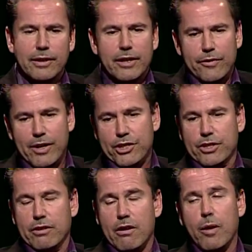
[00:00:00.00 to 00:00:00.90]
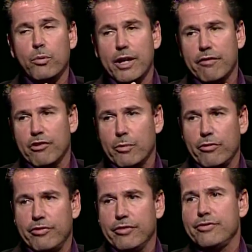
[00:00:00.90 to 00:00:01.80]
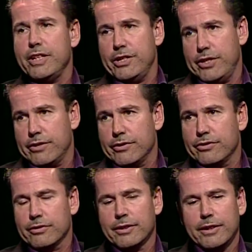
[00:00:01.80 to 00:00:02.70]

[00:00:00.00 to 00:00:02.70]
and they're actually going to operate it for about 15 years.